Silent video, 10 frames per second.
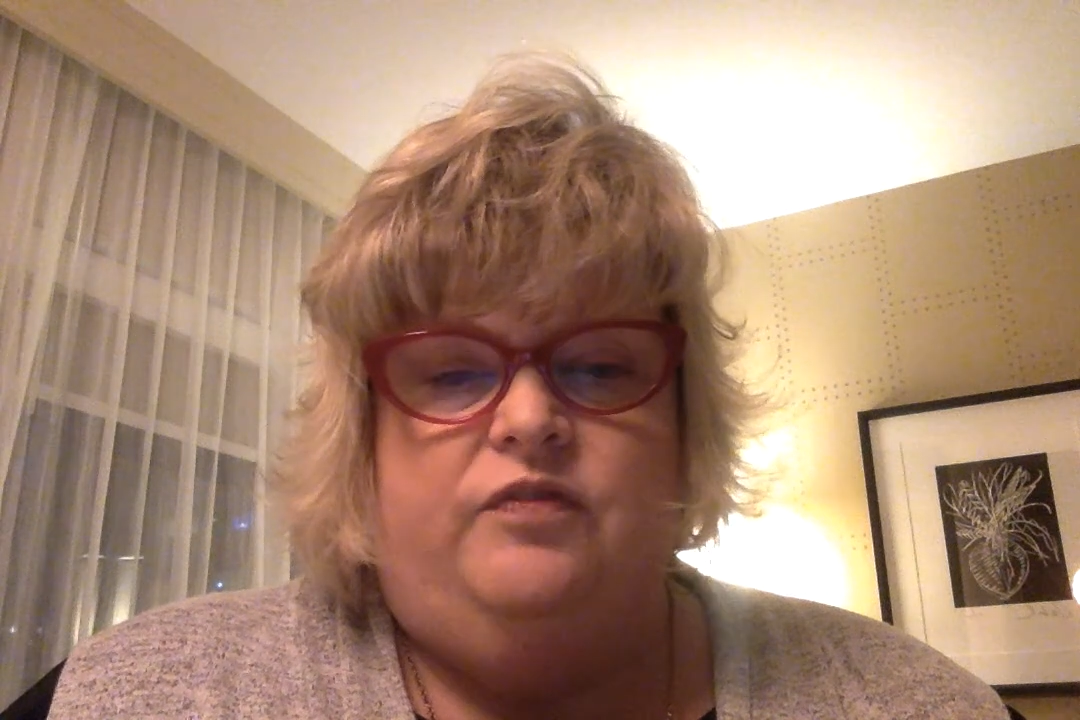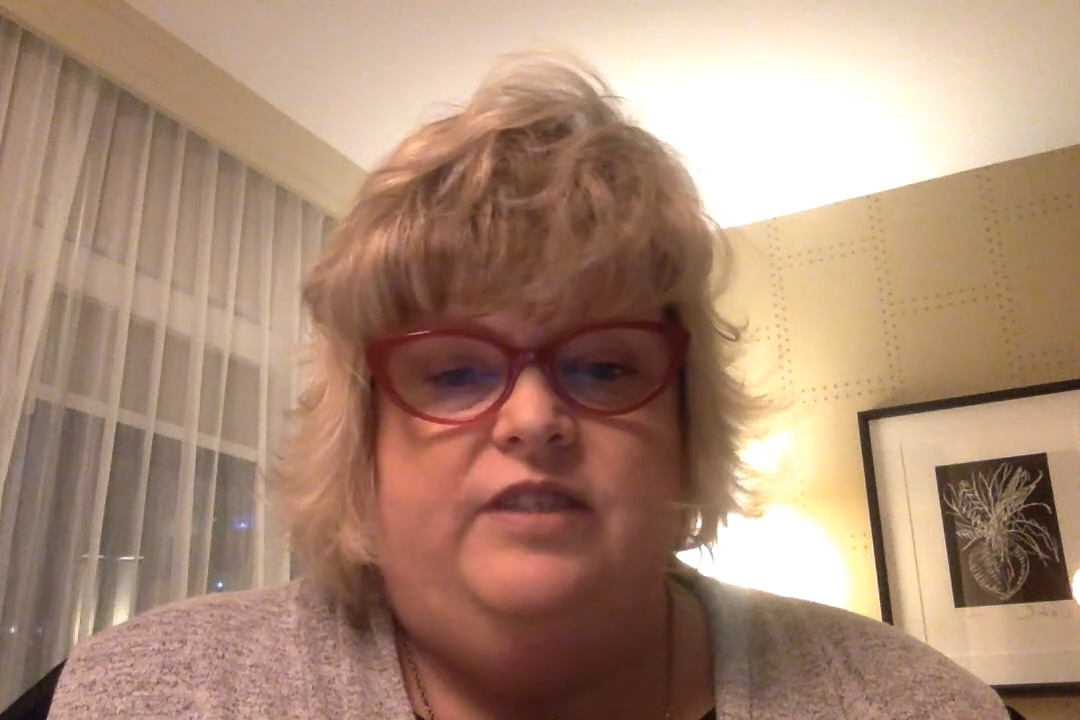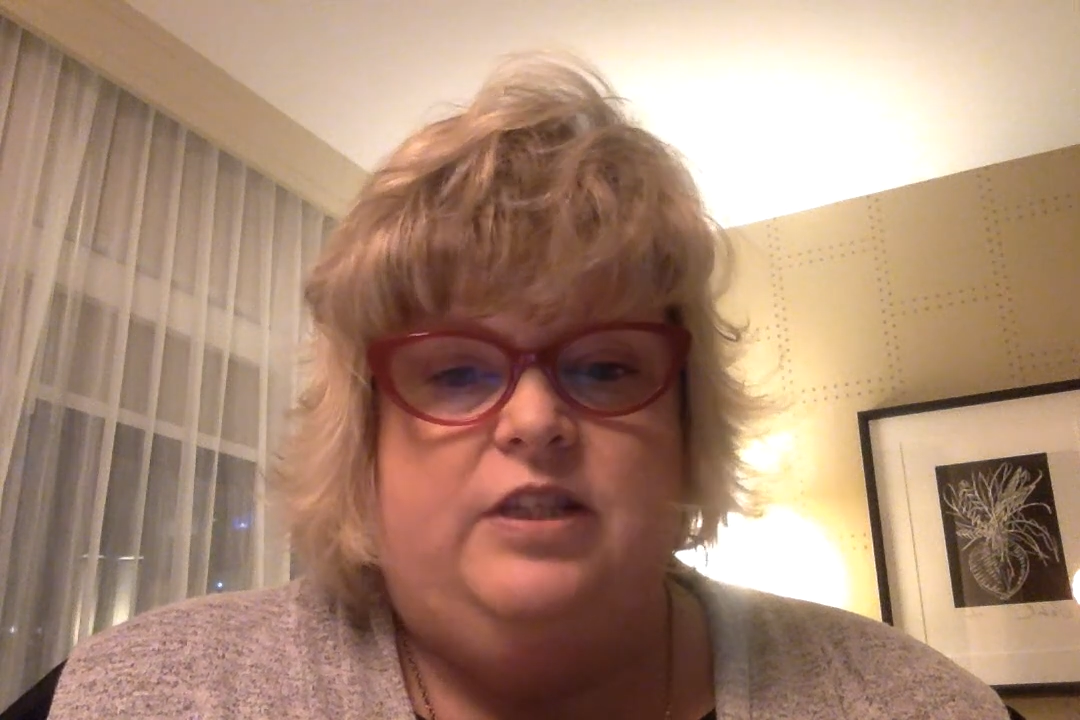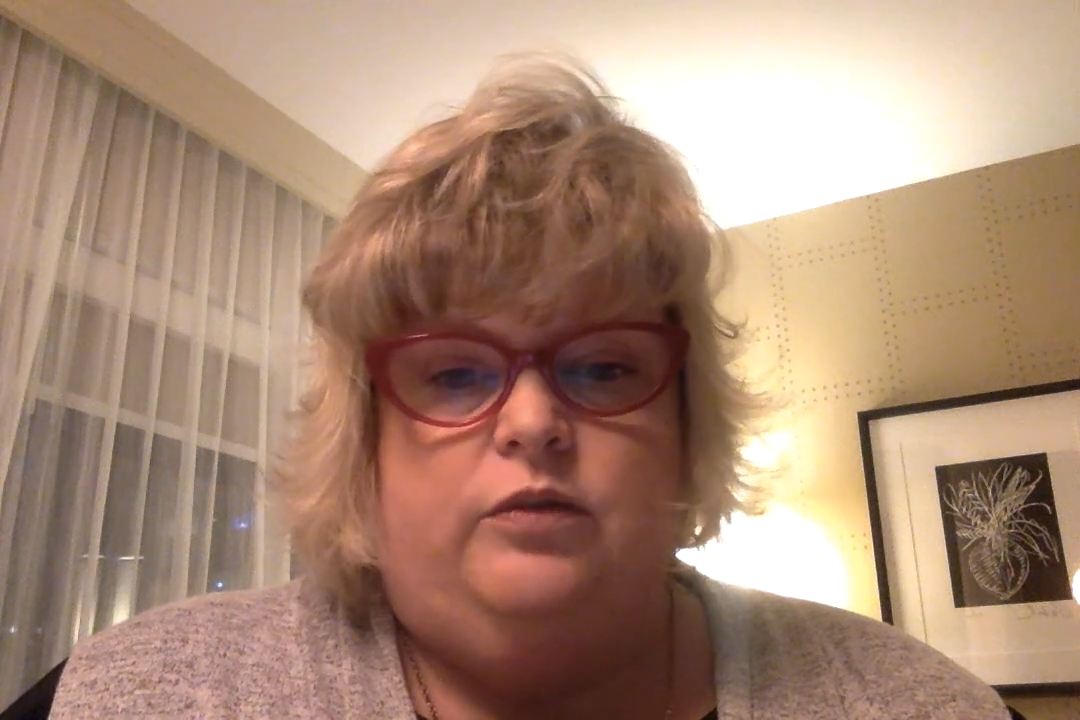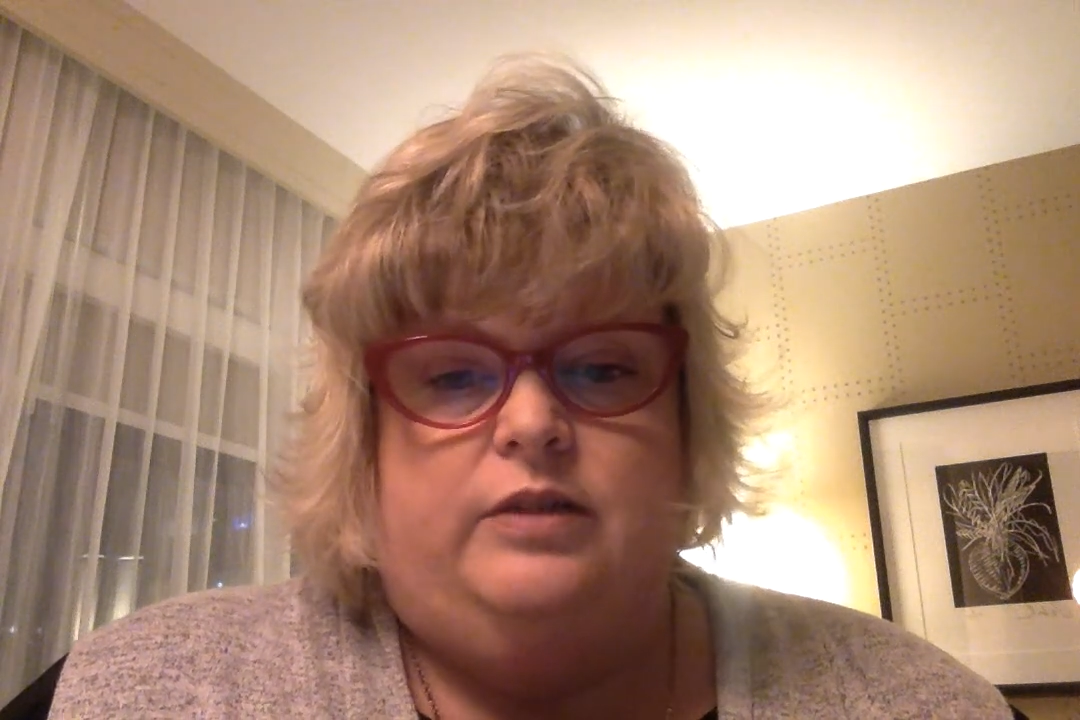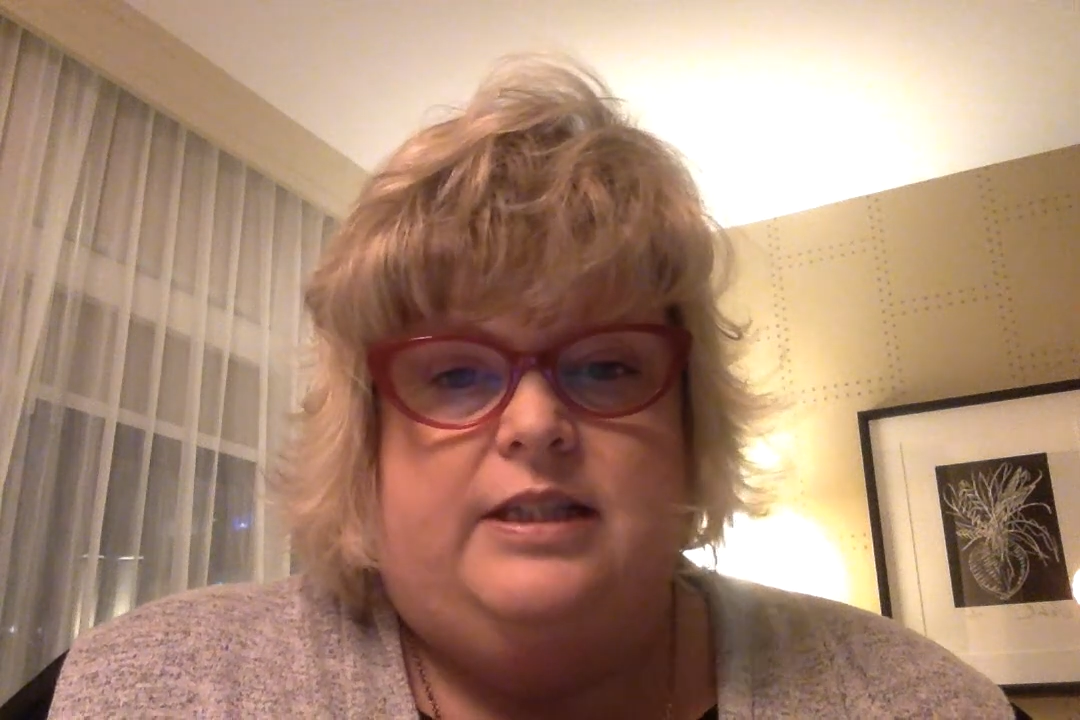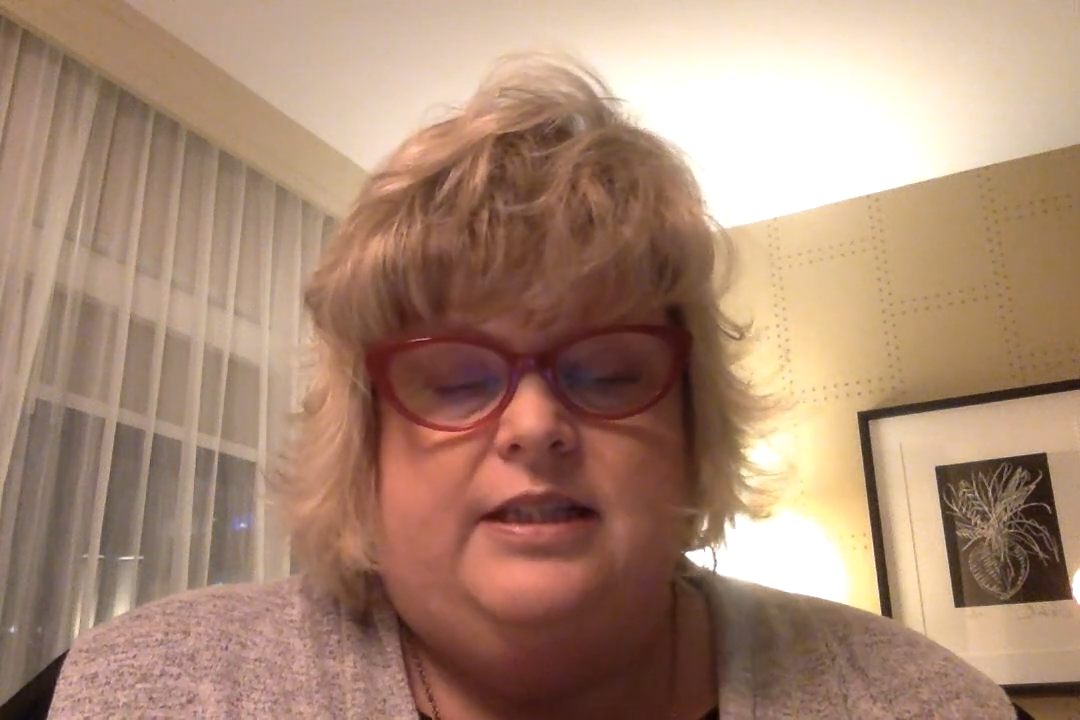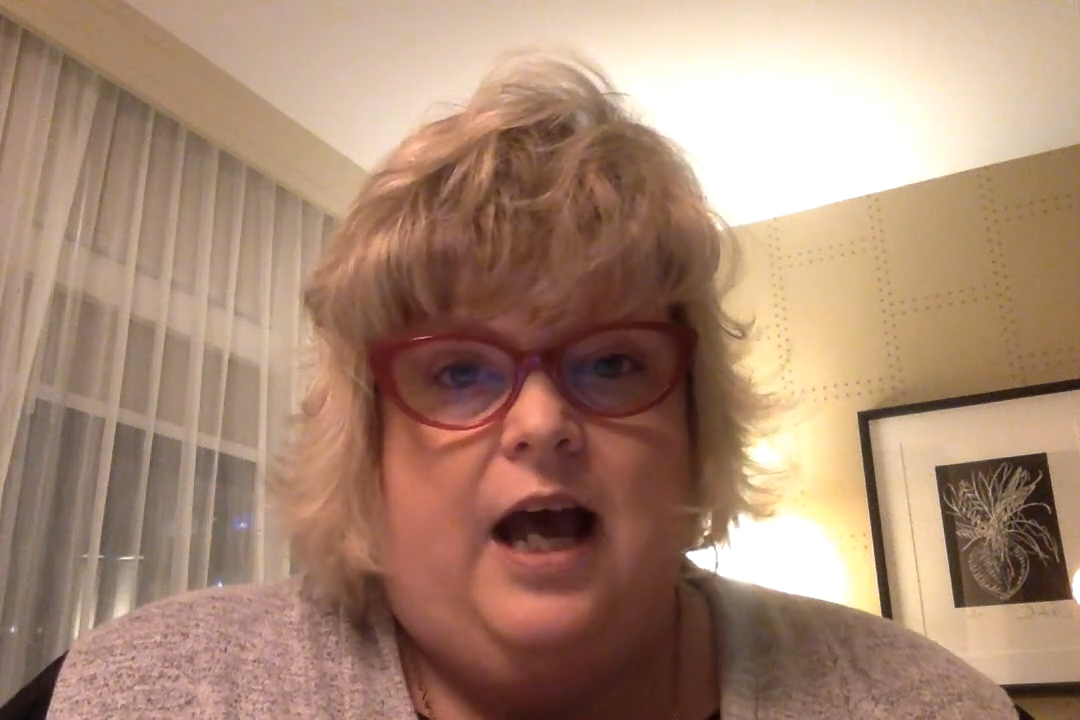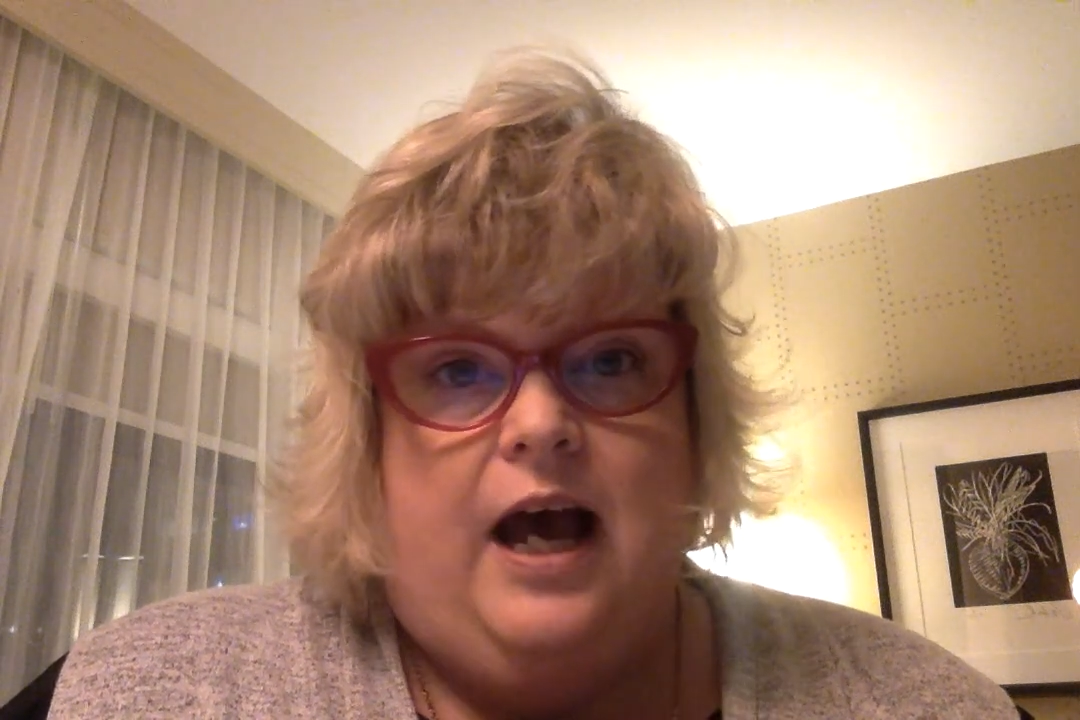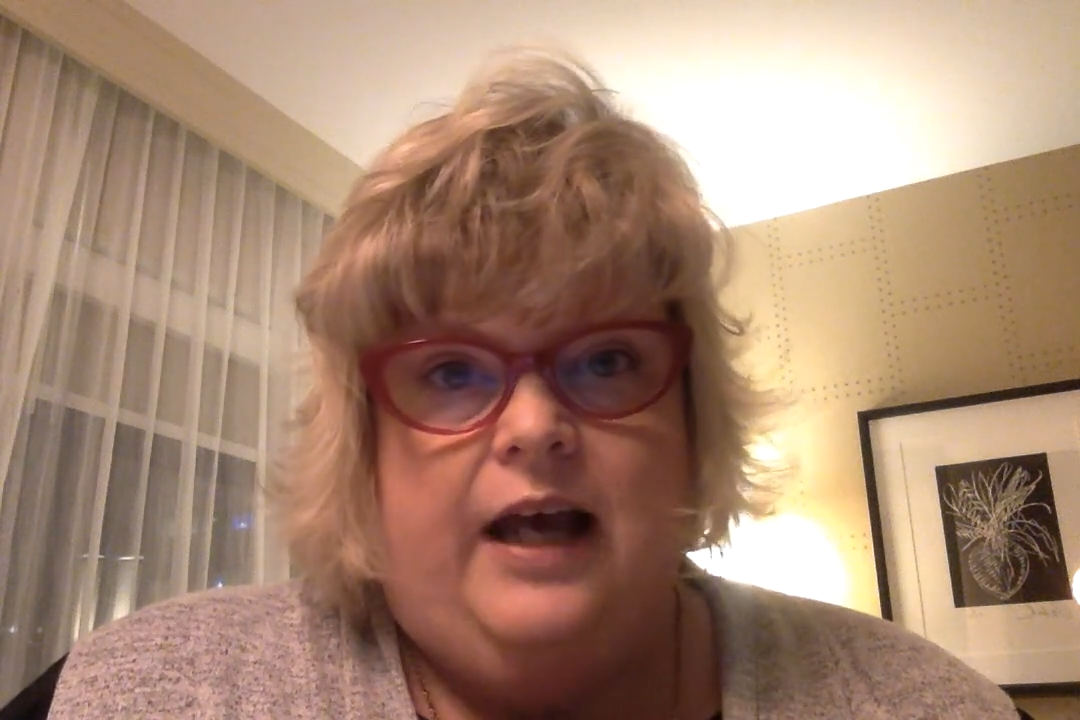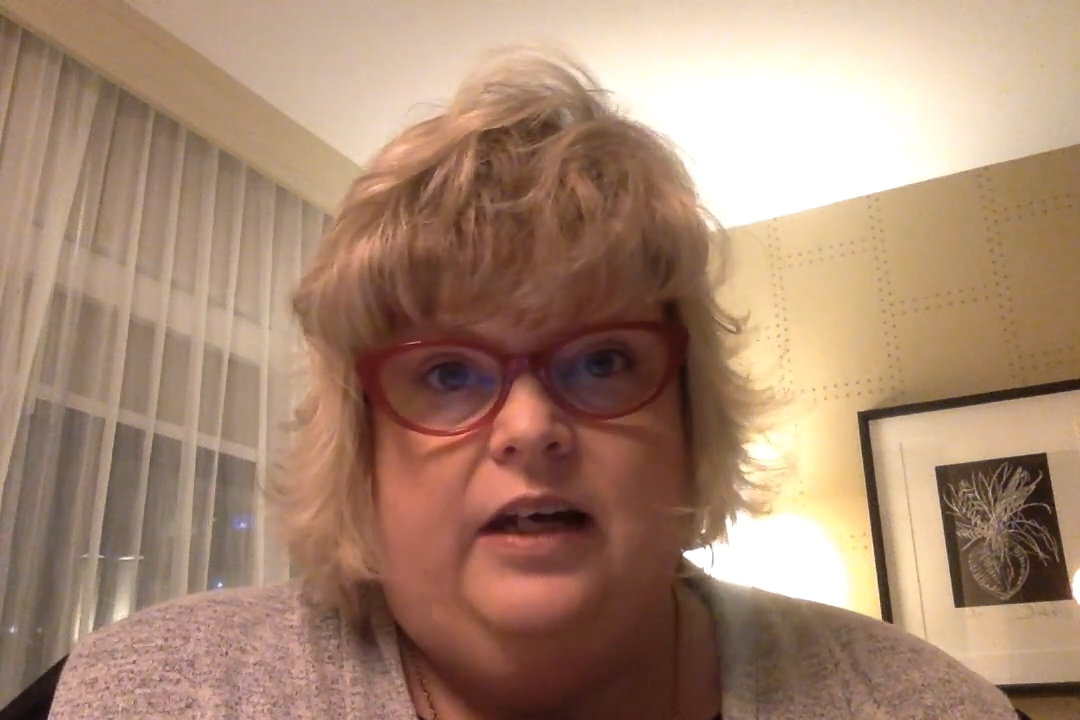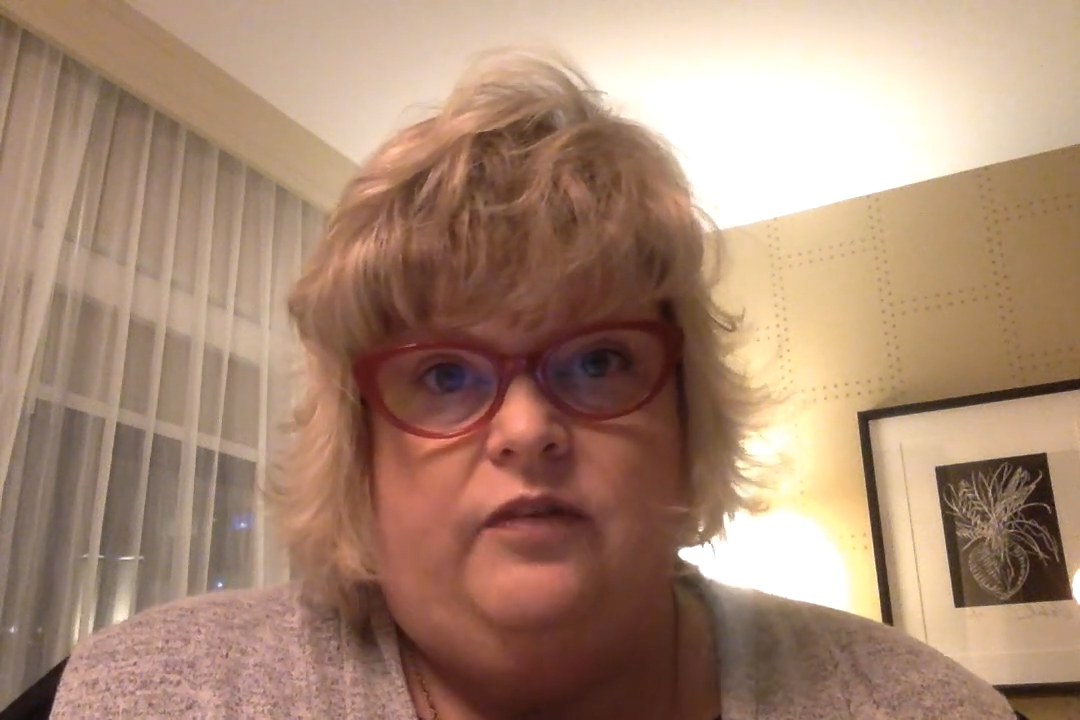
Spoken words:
physical design